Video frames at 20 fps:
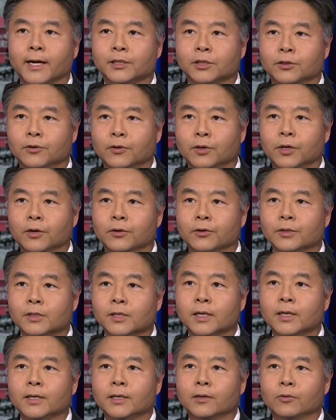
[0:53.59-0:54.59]
2 years
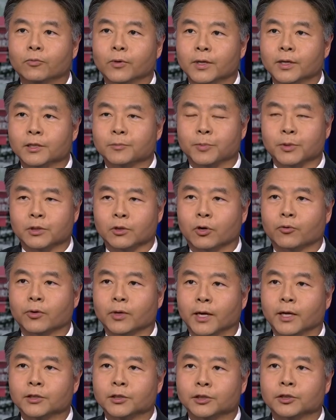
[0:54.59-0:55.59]
with his bizarre
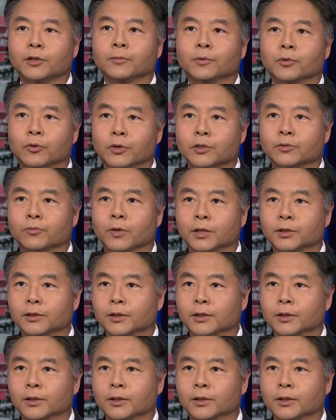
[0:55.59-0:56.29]
relationship towards Russia.